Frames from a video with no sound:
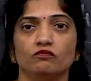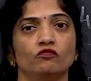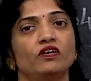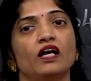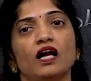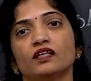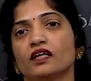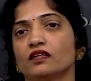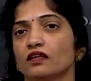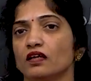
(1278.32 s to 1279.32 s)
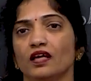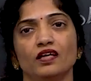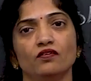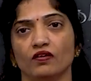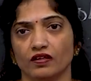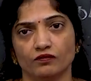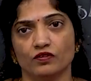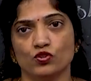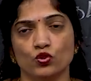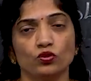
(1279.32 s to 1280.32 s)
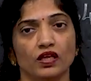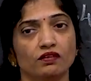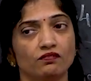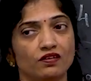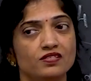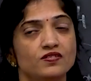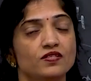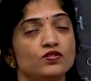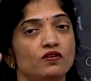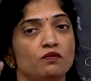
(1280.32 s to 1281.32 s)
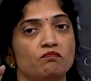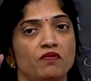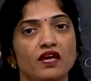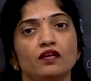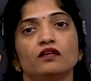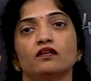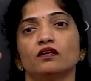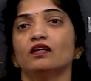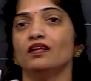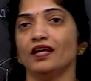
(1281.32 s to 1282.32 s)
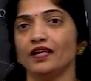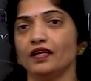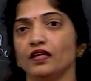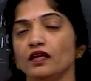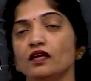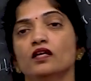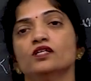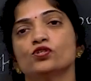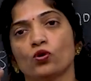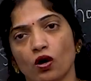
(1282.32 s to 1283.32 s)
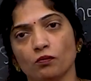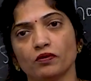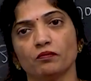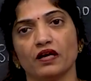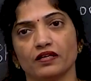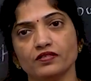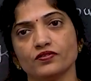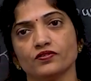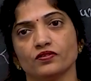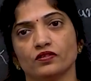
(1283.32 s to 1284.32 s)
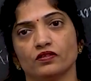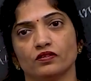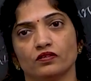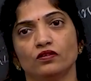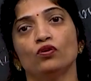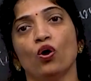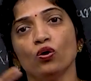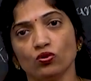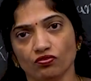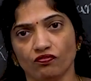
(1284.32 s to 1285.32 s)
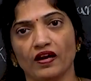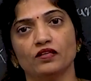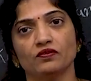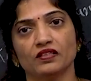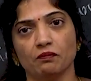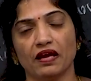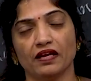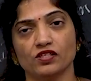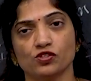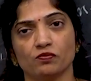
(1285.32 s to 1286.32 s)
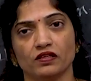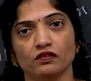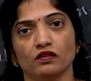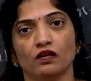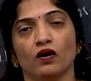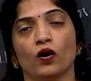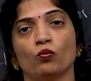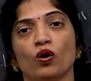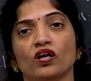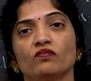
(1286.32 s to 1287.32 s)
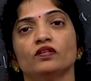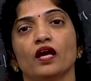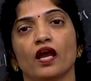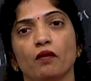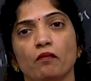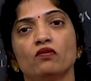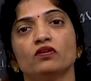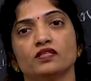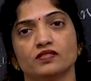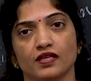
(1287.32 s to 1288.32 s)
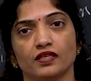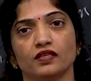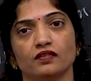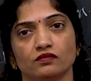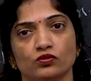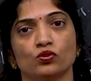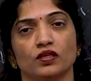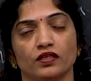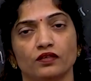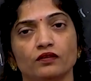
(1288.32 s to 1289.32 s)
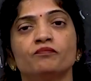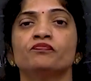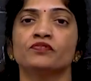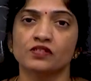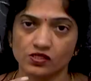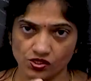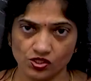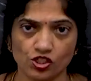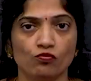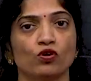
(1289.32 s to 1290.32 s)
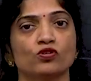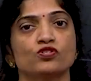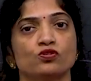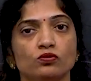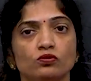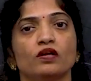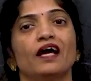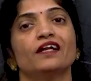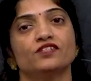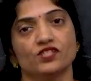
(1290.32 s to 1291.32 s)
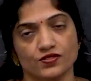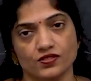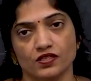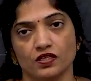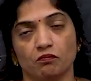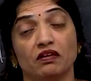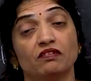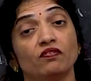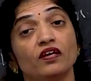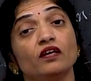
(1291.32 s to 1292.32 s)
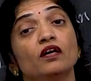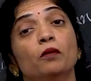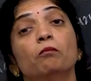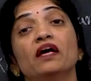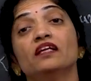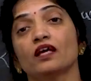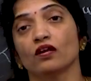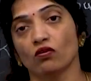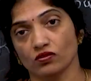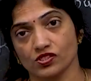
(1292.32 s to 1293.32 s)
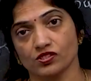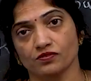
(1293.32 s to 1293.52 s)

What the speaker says: we can't get anywhere. So that reasons will make a lady to compromise, not to fight with the management, or whatever the amount is getting to her, she wants to adjust, but where men cannot.